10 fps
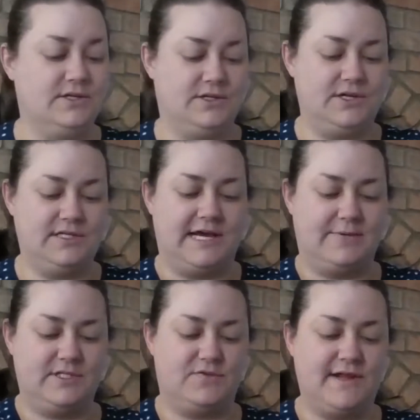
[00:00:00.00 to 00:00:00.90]
Good,
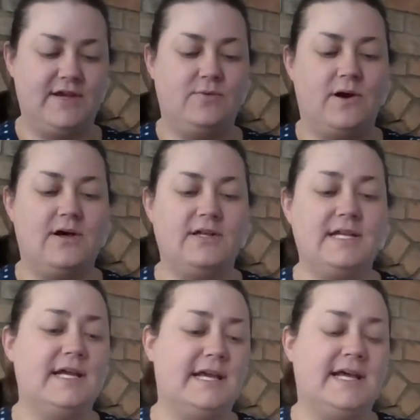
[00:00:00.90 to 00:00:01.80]
that one's a real
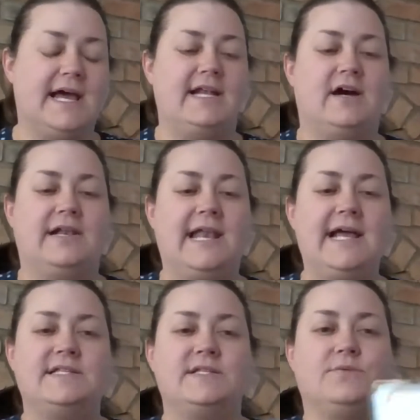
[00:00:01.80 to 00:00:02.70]
one. And our
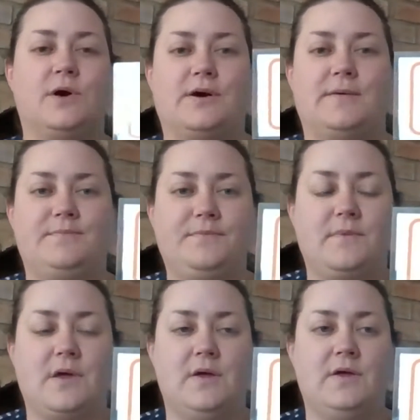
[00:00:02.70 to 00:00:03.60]
last one,